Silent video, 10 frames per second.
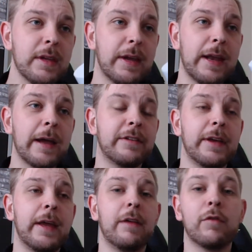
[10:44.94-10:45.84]

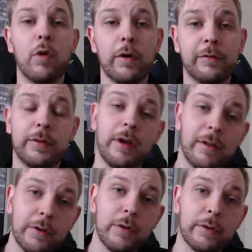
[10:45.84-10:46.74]
connecting in, of course, with
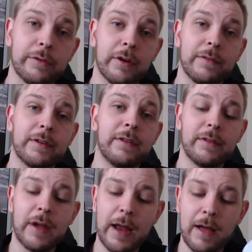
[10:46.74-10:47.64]
all of Google's
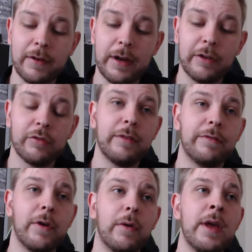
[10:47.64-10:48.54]
services. I have an Android
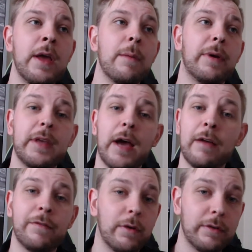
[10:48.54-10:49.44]
phone, but the
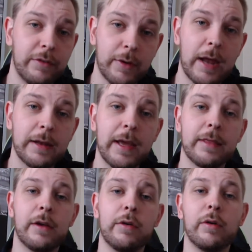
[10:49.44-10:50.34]
iPhones, you can
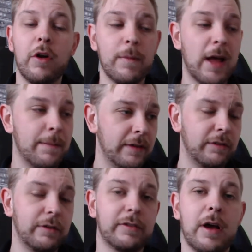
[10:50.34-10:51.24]
get the Google Home app,
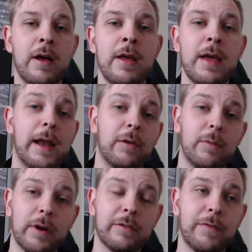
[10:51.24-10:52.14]
as you saw, and it
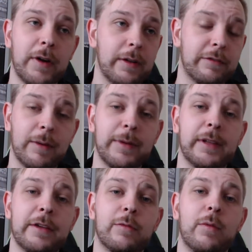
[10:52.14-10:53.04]
works fairly
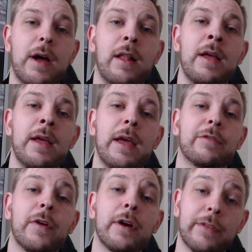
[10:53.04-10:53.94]
swimmingly as well.
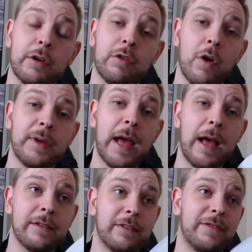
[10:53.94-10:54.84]
As far as the
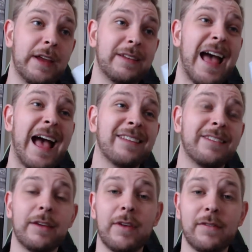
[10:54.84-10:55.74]
Chromecast, it's
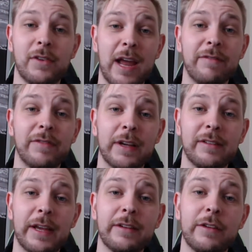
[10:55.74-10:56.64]
fantastic. If you have your
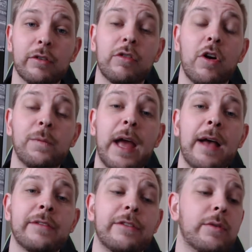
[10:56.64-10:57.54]
Netflix linked to your
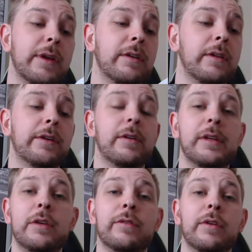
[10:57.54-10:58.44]
Chromecast, you can
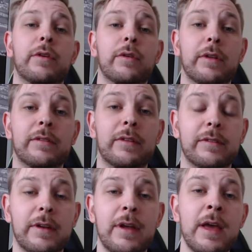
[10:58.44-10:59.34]
literally use the Google
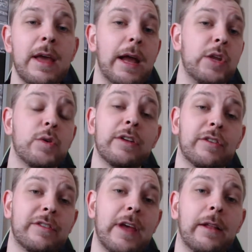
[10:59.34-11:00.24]
Assistant, and you can
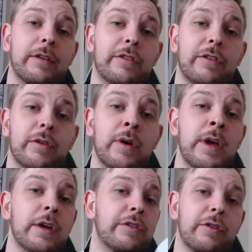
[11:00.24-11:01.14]
just tell it to
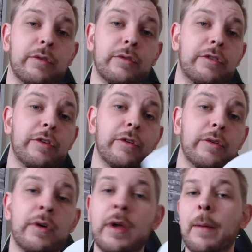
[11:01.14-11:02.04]
tune
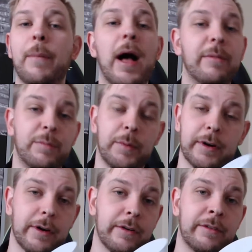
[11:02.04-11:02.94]
to Bob's
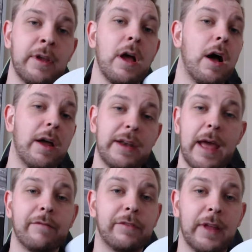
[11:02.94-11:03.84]
Burgers on
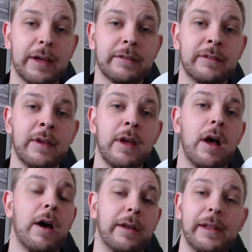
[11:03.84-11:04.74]
Netflix,
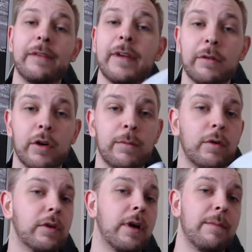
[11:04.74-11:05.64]
on living room
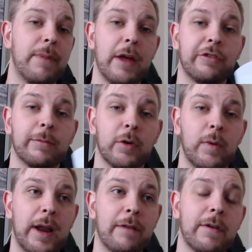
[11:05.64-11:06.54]
or on bedroom or
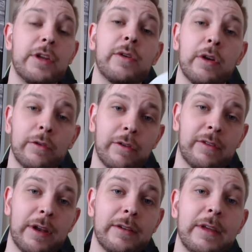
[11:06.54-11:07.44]
whatever, and you can also
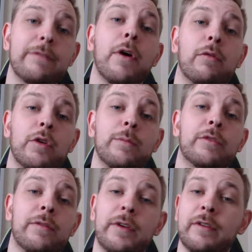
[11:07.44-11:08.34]
set a default room.
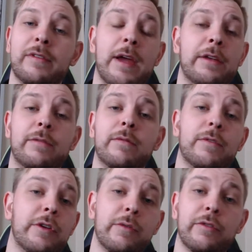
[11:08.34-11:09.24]
So if you just say
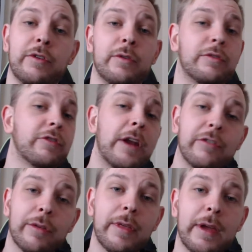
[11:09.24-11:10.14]
tune to
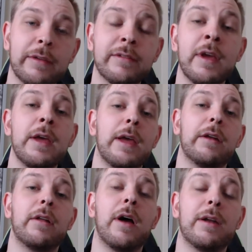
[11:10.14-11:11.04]
Stranger Things,
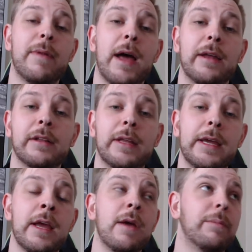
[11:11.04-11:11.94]
it'll
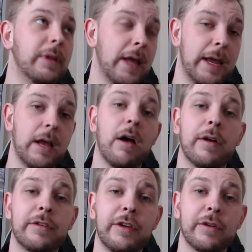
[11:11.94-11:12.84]
automatically play
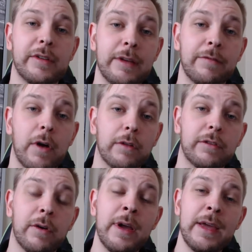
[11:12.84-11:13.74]
onto your default.
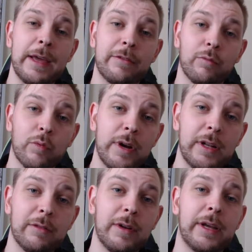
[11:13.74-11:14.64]
So it's
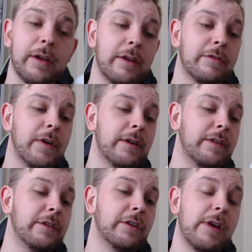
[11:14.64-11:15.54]
really, really good as far
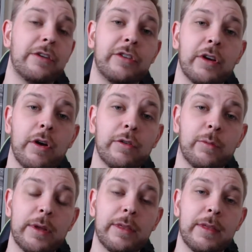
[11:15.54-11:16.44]
as integration
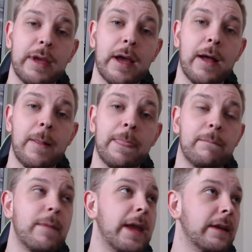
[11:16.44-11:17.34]
goes with the
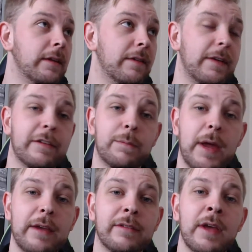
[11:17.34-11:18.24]
main living
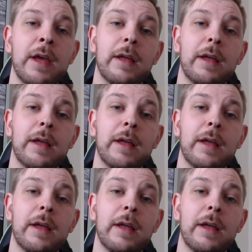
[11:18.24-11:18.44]
space.